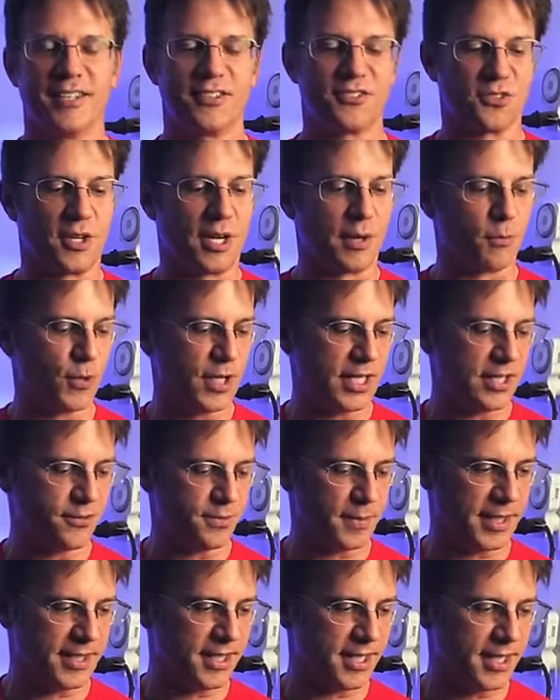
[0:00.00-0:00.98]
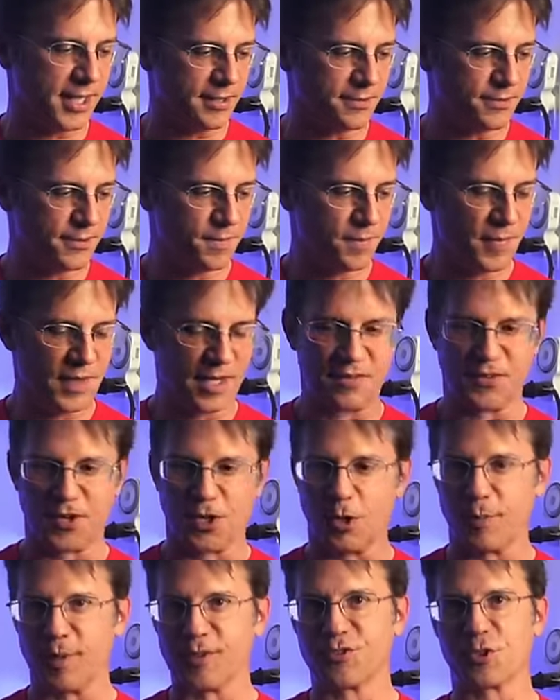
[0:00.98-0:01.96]
So I'm ready for my dive. I've
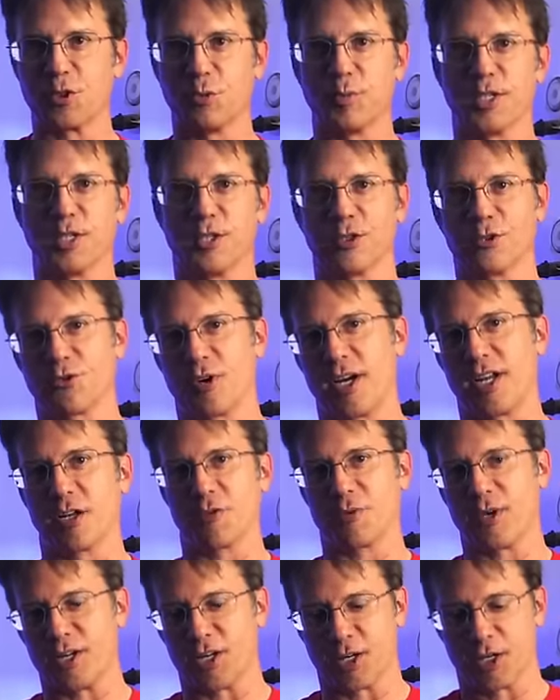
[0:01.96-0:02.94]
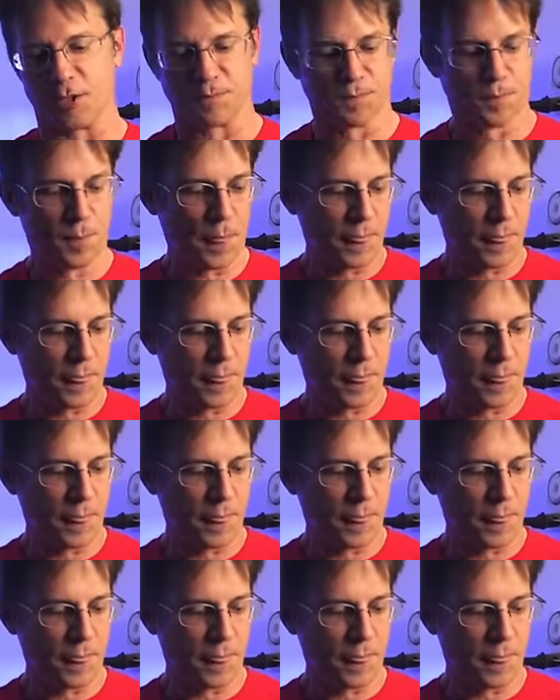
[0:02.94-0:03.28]
got all my scuba gear dried out, ready to go.